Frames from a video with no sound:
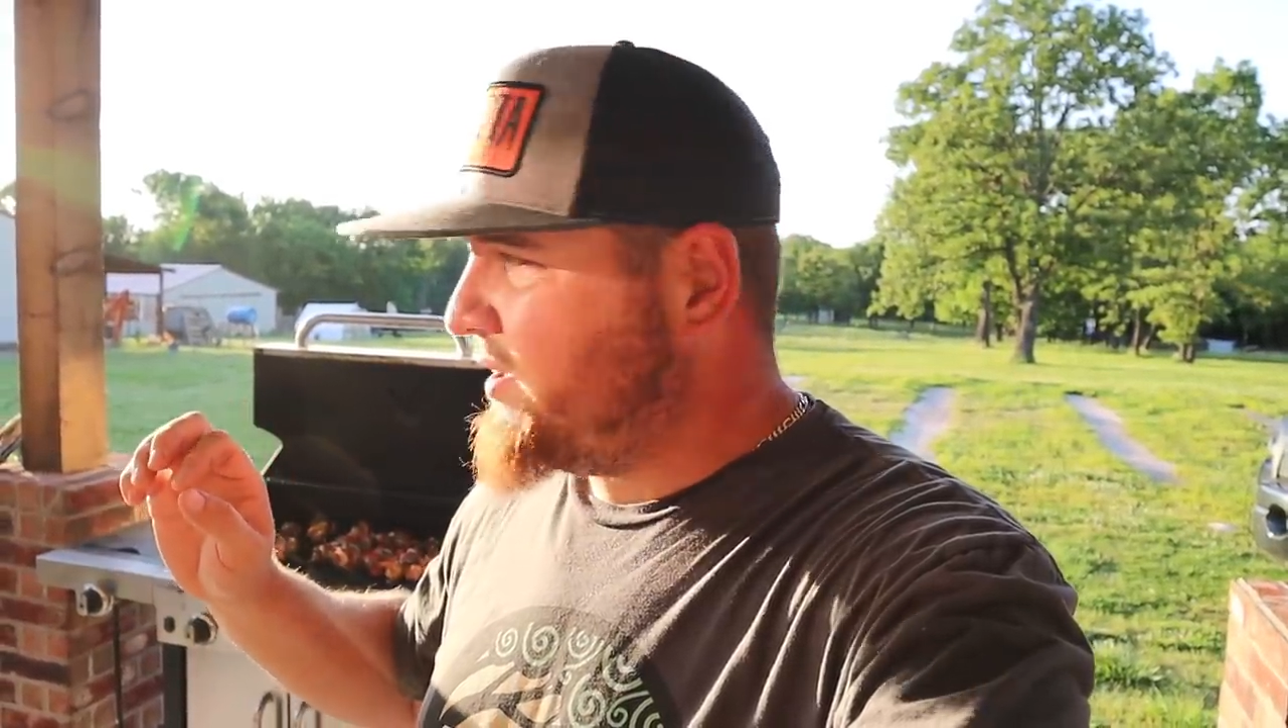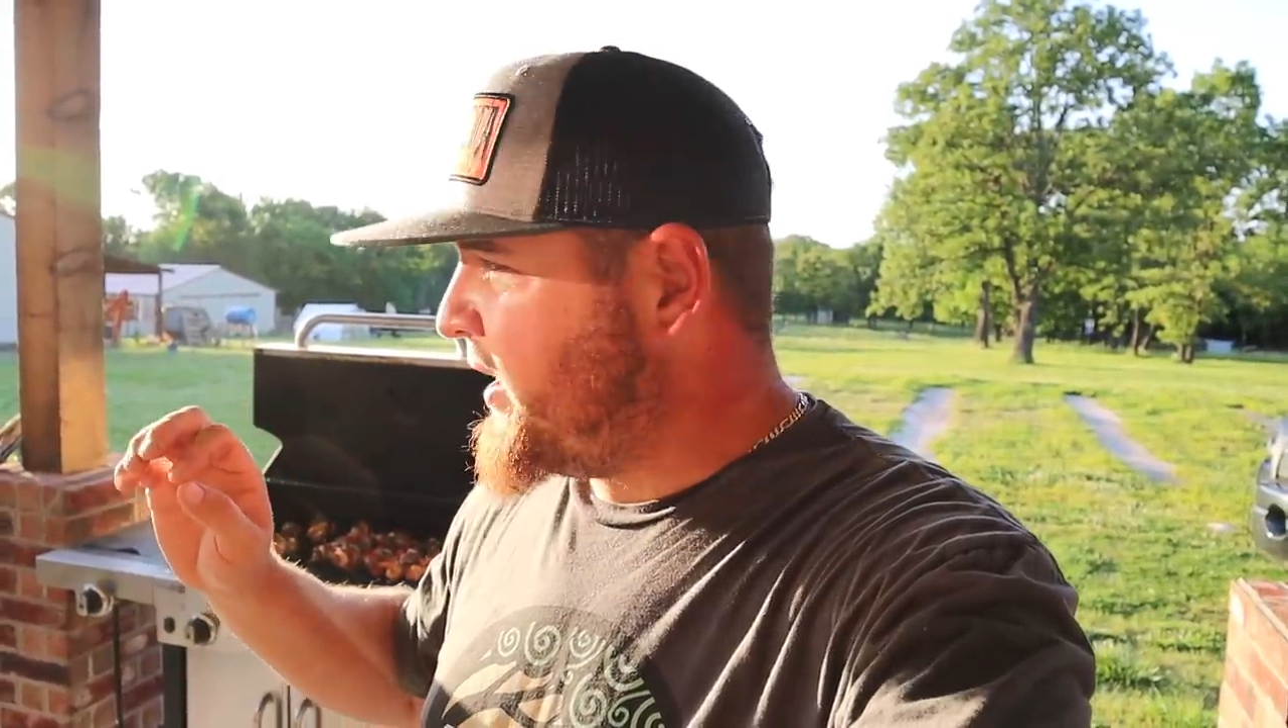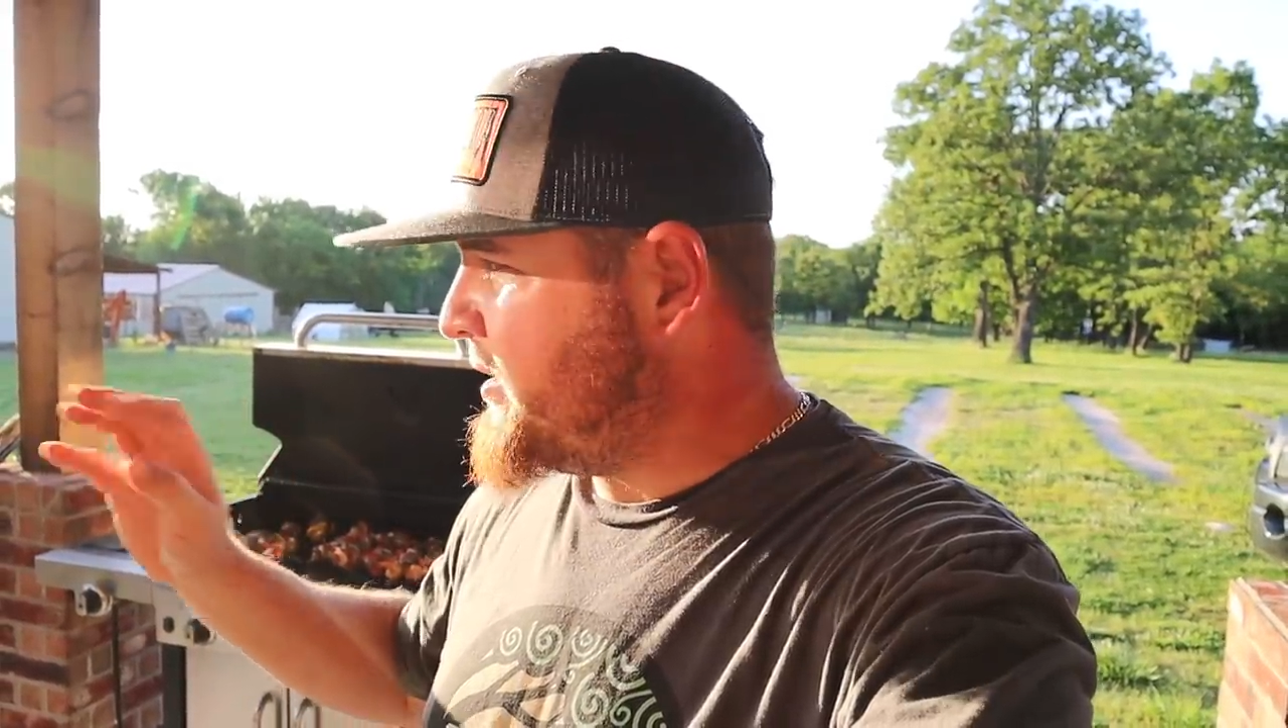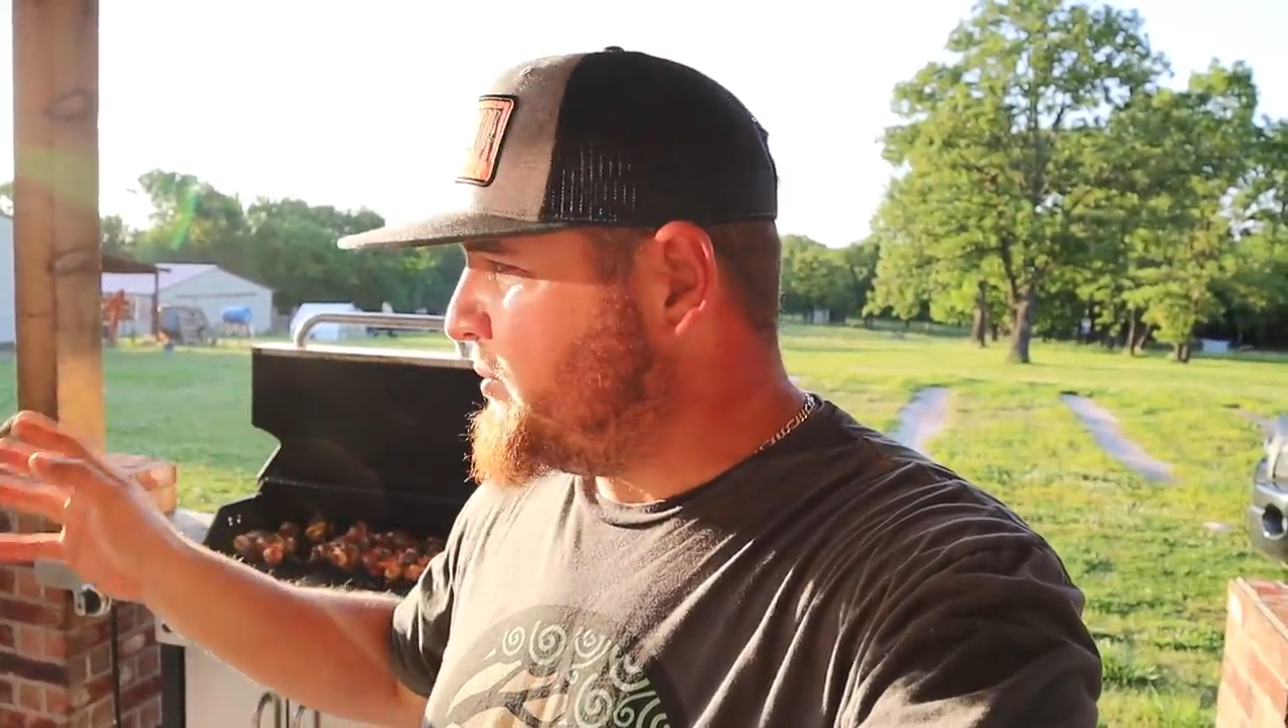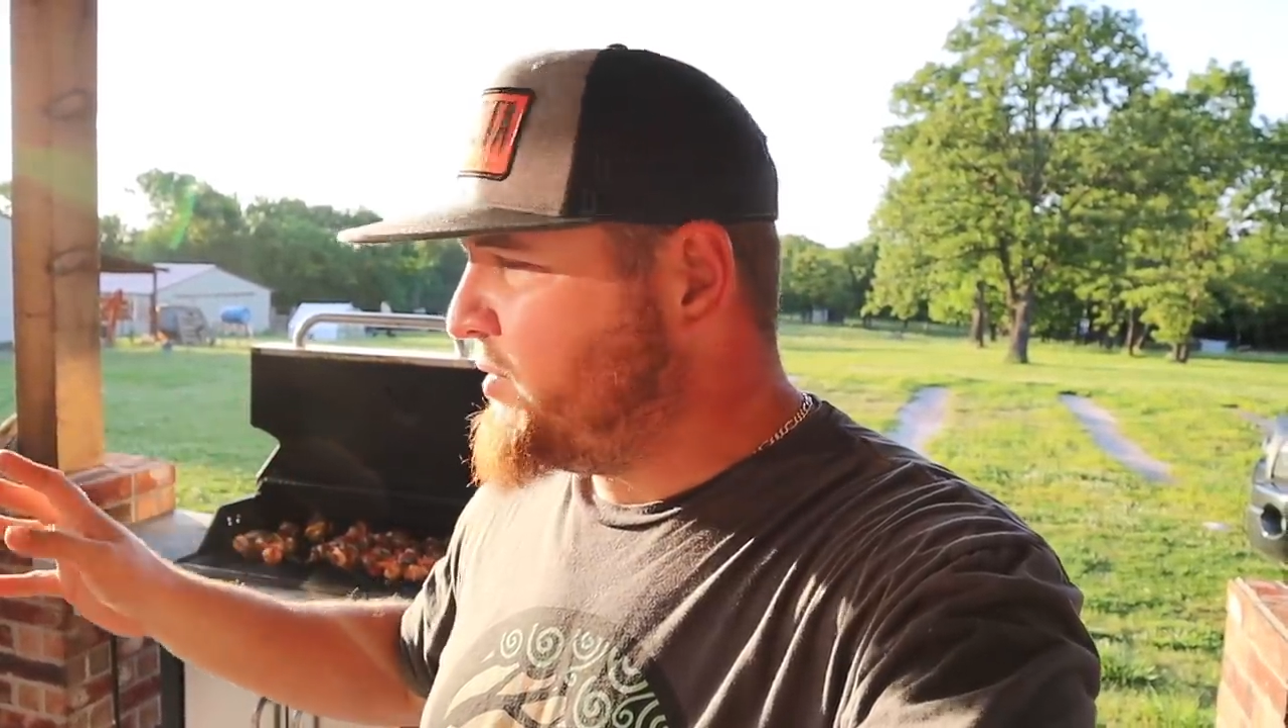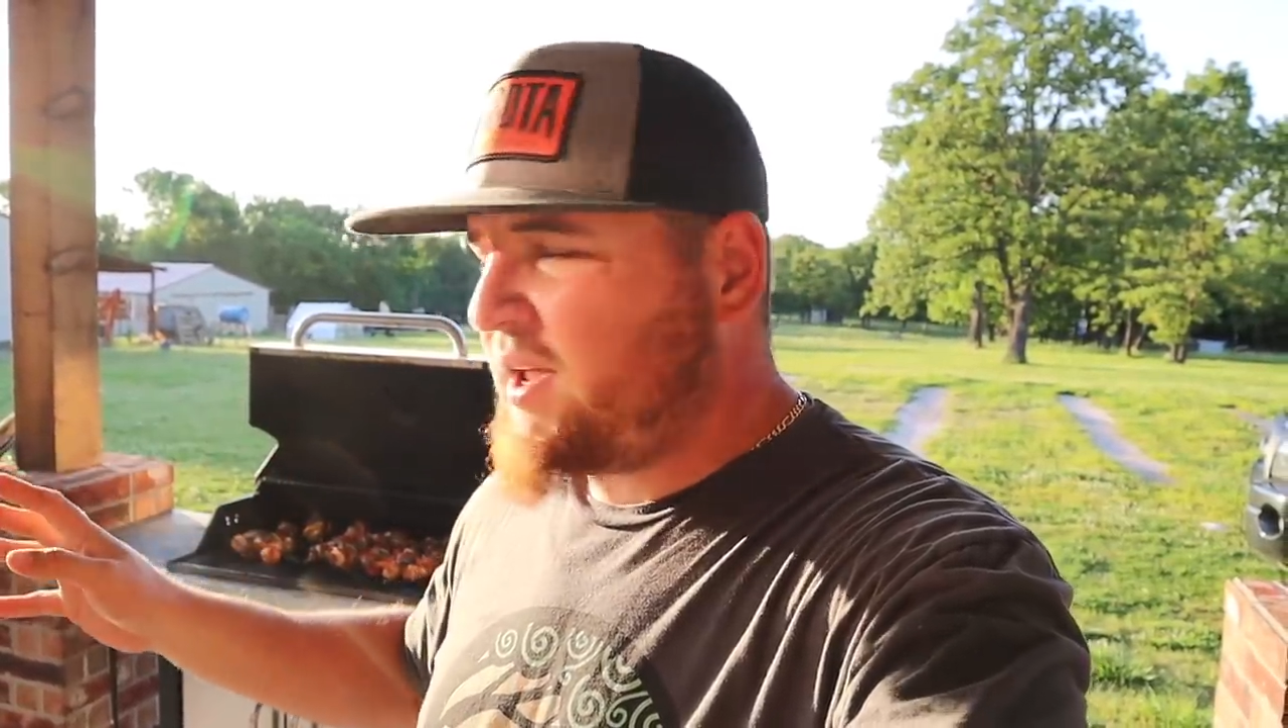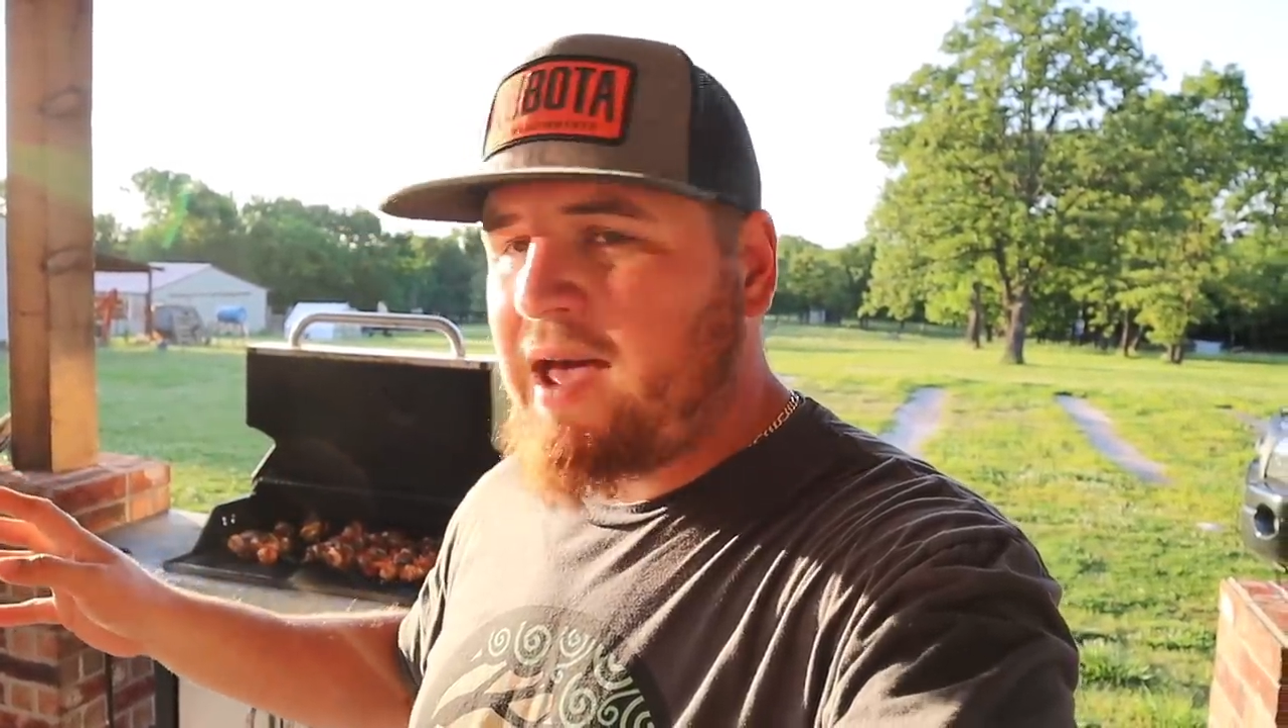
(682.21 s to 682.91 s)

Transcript: animals